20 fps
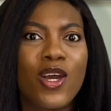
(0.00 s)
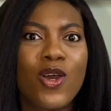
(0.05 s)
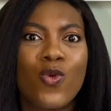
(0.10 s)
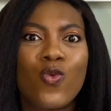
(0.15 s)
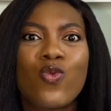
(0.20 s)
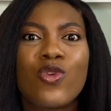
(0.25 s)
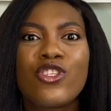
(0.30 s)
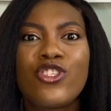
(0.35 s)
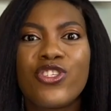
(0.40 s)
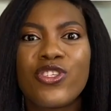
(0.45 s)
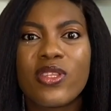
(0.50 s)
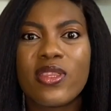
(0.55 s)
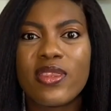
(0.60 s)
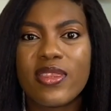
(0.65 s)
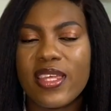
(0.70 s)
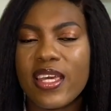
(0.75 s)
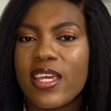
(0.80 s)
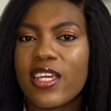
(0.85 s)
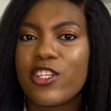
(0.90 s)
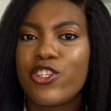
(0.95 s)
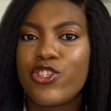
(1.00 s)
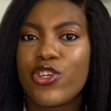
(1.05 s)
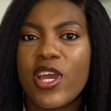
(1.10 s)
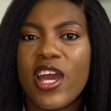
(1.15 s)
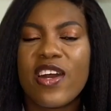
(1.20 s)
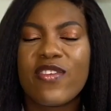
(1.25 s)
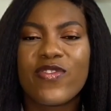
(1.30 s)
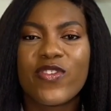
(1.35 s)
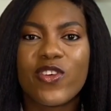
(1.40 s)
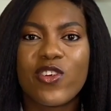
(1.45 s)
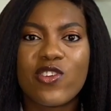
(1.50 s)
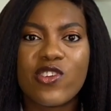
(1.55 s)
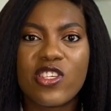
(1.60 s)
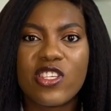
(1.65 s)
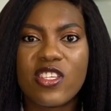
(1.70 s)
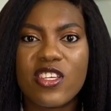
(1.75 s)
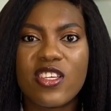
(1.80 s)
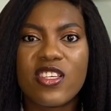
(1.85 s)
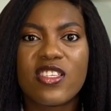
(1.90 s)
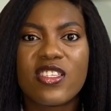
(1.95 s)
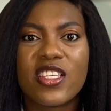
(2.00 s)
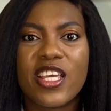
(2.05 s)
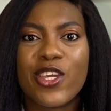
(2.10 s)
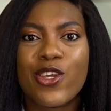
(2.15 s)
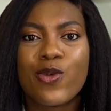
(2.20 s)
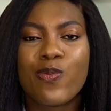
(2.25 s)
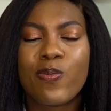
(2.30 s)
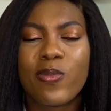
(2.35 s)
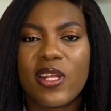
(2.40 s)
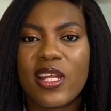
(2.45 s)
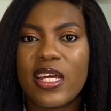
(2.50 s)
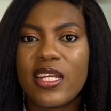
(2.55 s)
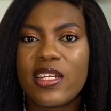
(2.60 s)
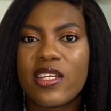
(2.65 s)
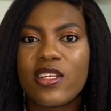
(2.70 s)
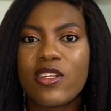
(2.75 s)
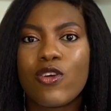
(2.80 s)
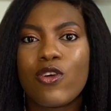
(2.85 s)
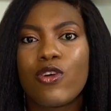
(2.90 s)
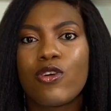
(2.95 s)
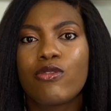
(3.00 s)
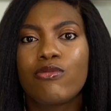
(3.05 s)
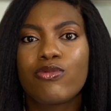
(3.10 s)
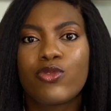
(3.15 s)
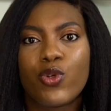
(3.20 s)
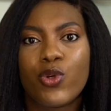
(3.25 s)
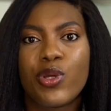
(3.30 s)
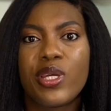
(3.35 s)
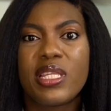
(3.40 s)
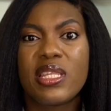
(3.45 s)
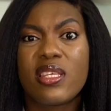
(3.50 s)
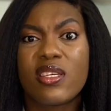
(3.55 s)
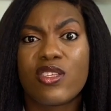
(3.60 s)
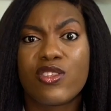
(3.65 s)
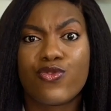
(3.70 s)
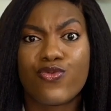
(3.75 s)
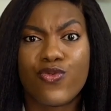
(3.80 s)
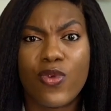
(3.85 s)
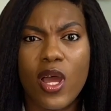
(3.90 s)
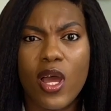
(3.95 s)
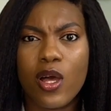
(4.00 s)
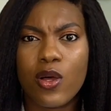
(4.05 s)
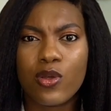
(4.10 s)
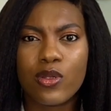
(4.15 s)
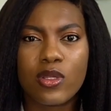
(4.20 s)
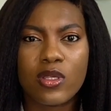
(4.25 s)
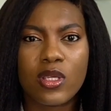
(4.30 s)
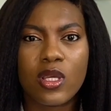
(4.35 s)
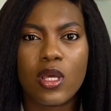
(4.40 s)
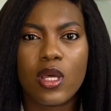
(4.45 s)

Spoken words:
What do you think? Do you have concerns? Are you planning on going this route?